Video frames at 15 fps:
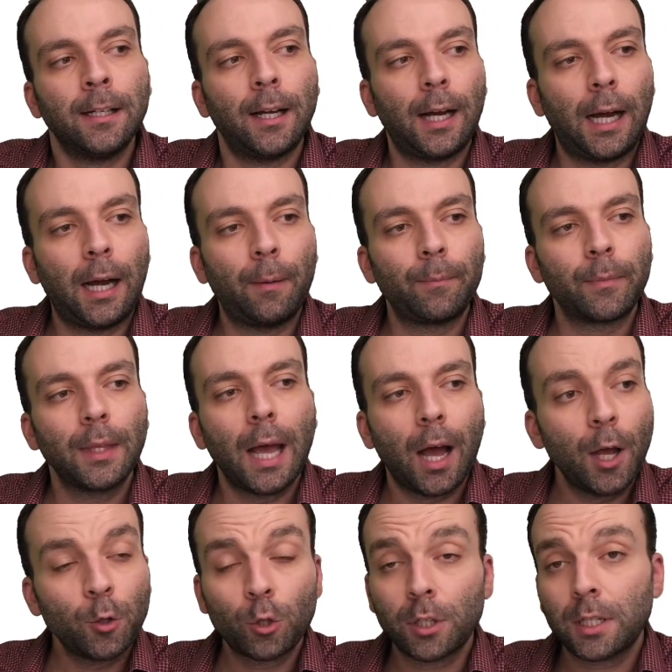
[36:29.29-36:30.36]
Now,
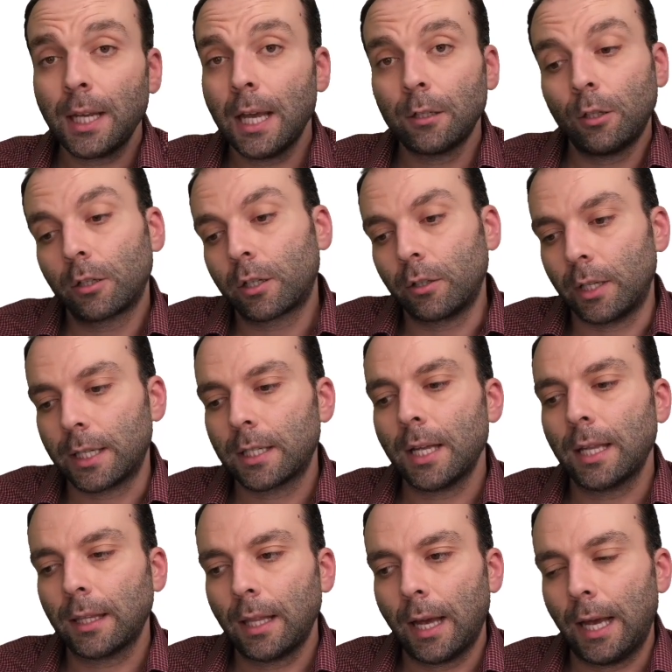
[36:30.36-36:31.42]
I should say, look, it's
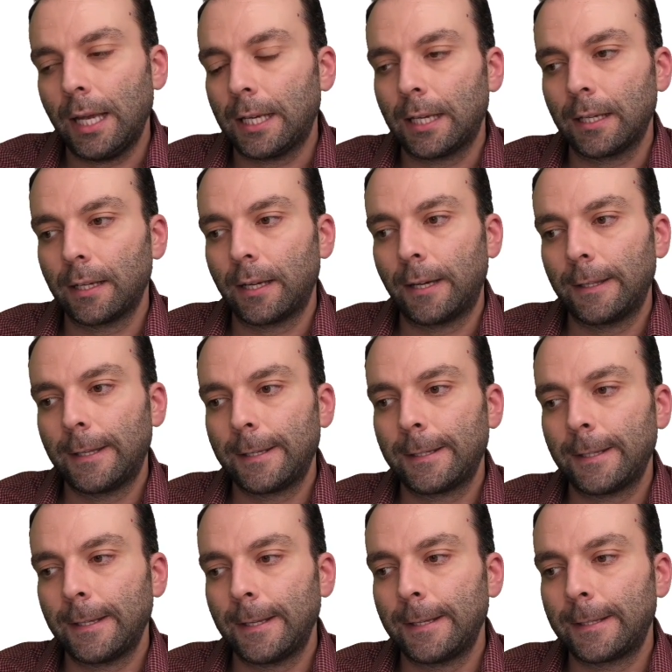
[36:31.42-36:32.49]
not like
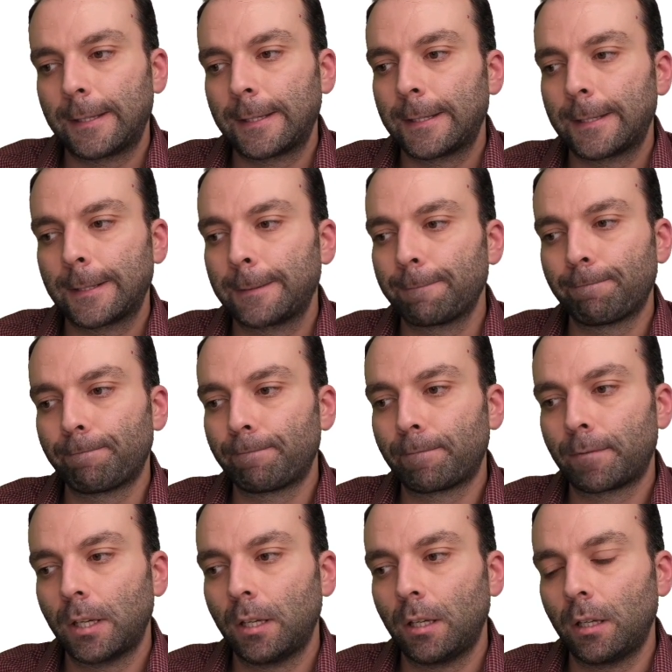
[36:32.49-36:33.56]
this is...
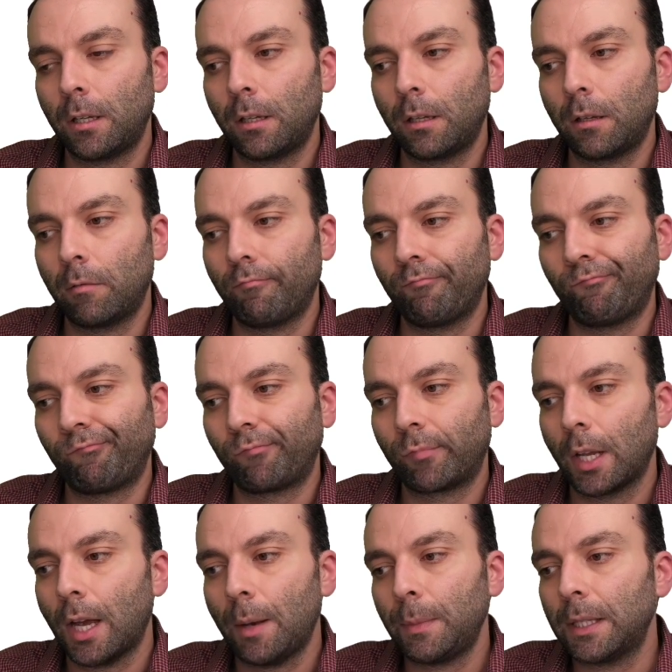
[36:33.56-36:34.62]

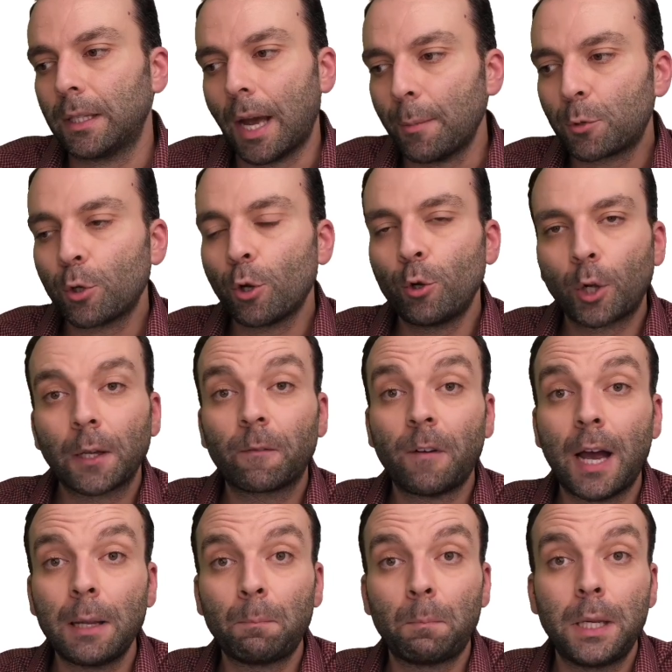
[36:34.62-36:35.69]
I'm sure you can
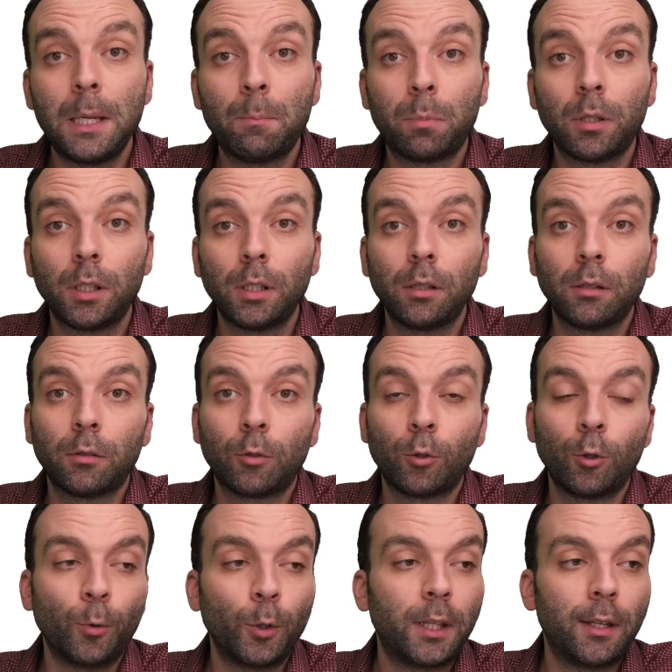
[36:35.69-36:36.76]
find people
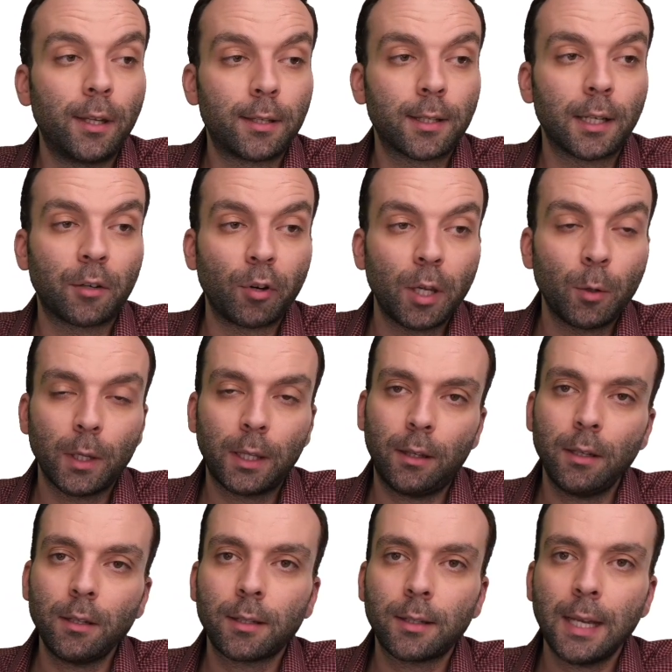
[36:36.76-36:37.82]
who would disagree with
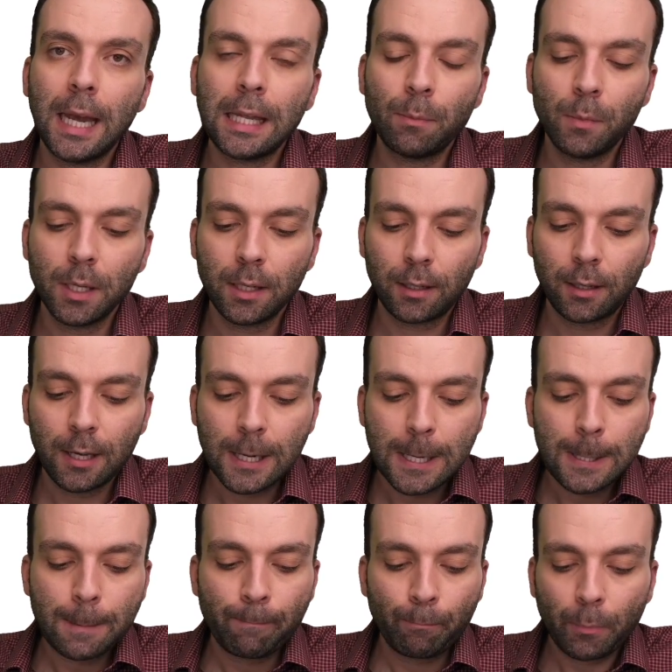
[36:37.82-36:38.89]
this statement,
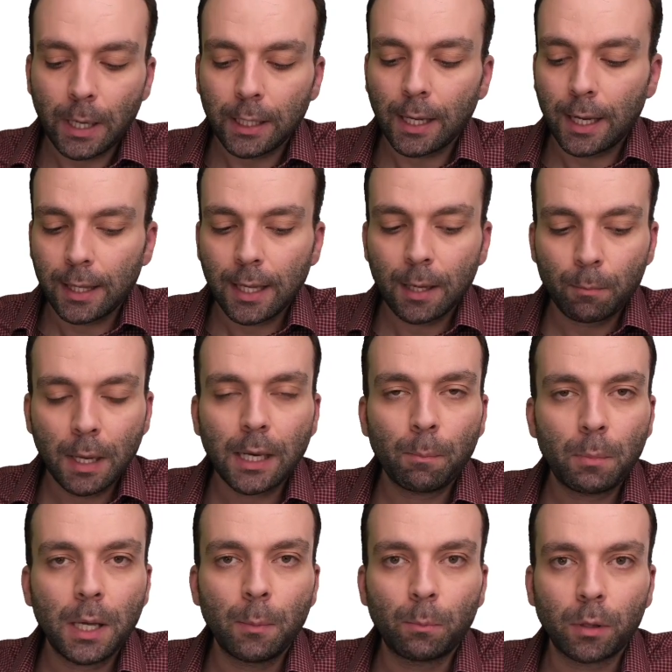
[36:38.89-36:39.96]
but I think many
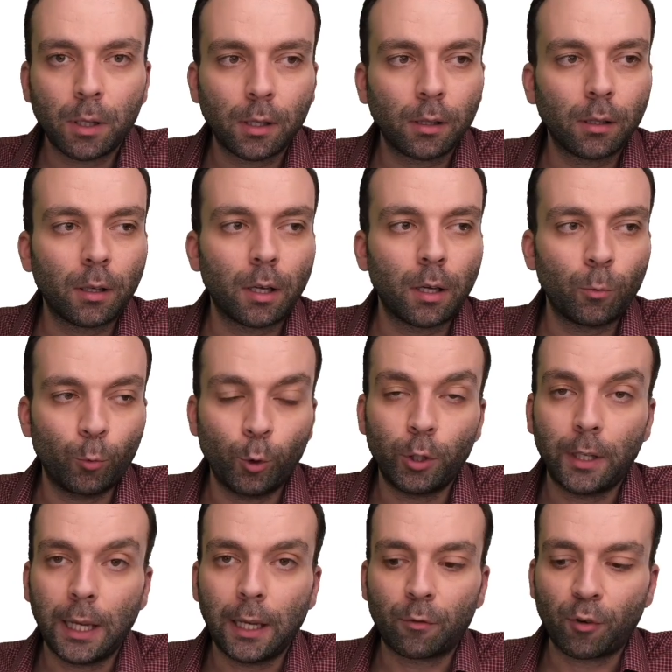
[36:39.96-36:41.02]
people
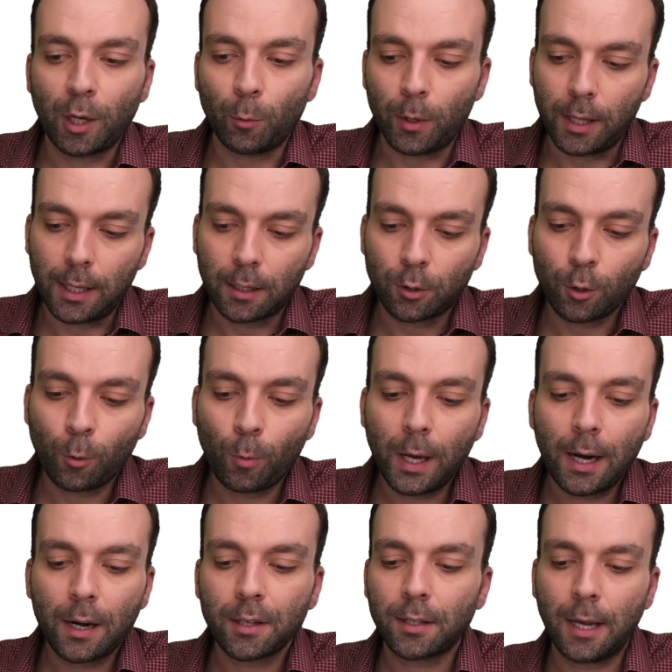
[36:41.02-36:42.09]
would agree with it. So
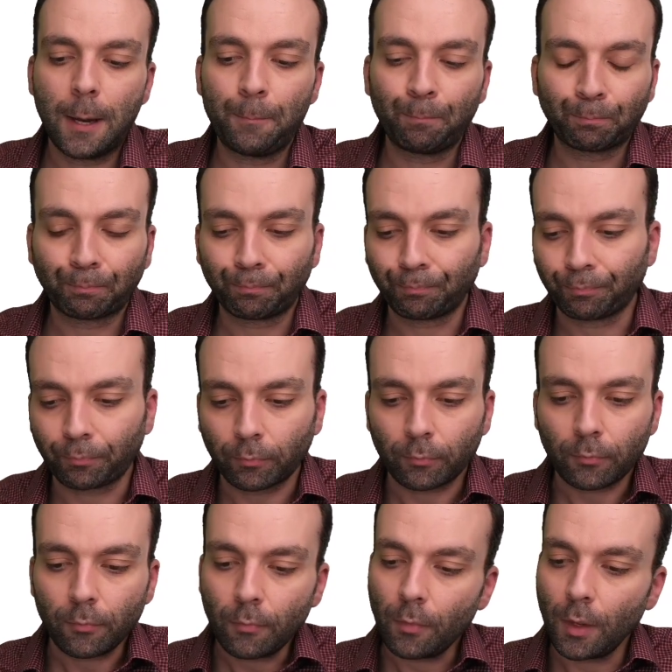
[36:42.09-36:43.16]
what are some
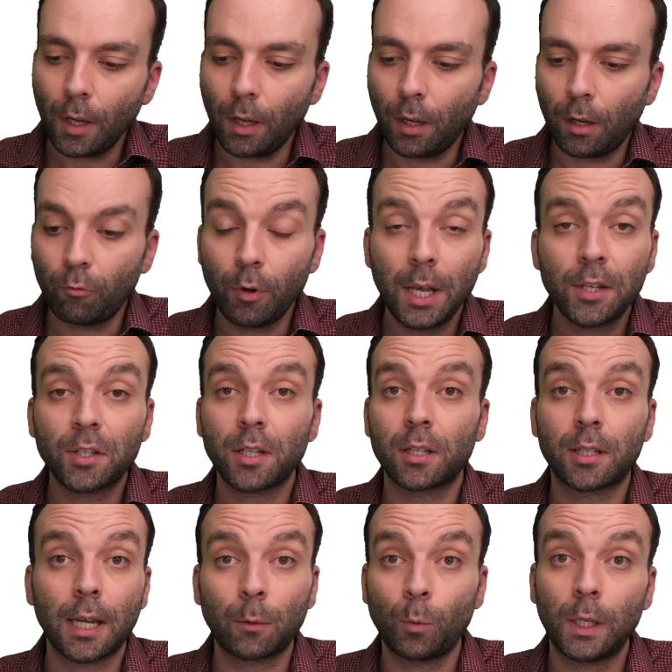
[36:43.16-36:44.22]

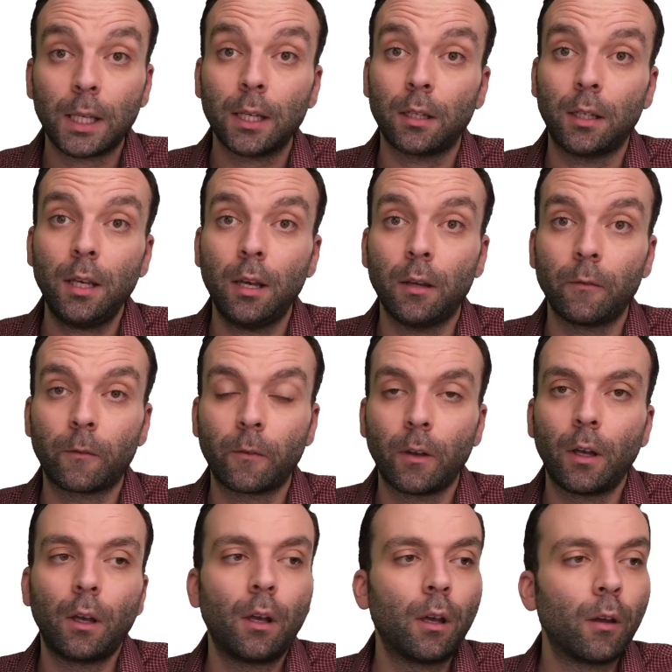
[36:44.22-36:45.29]
reasons that we can give
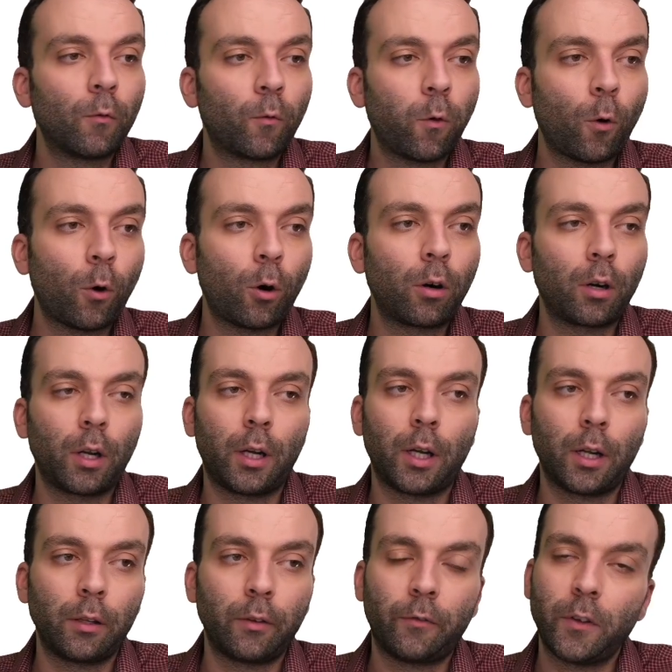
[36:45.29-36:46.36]
for
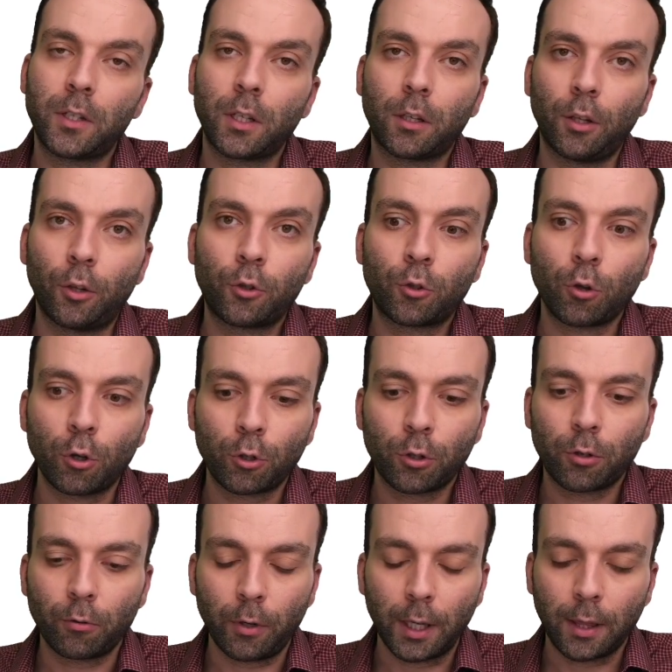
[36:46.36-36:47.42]
the physical
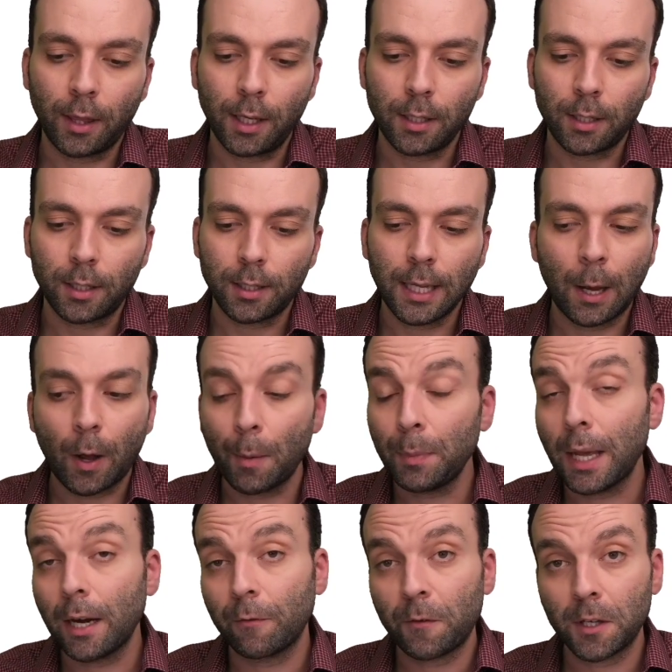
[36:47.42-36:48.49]
Church-Turing thesis? Now, I'm
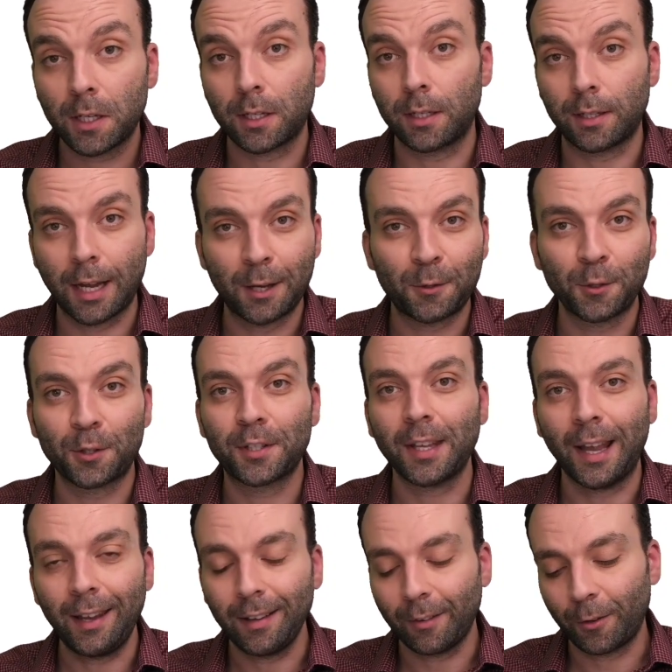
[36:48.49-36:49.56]
not a physicist, I should
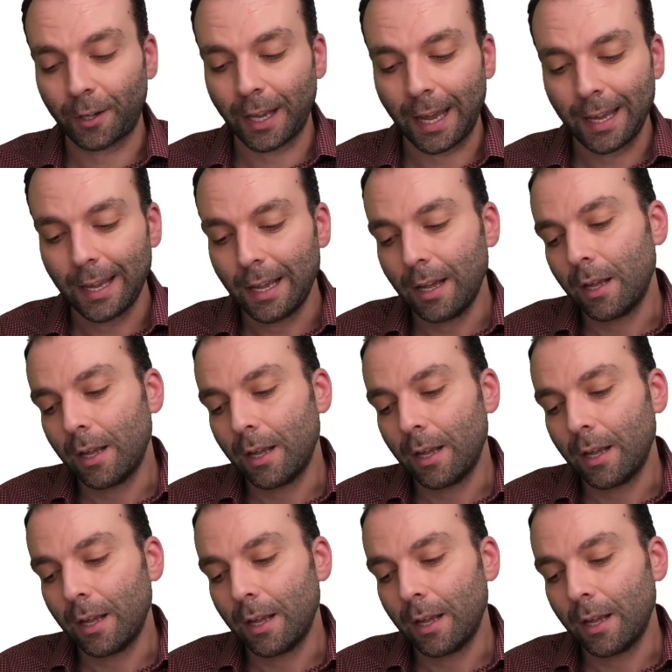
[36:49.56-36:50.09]
say, okay?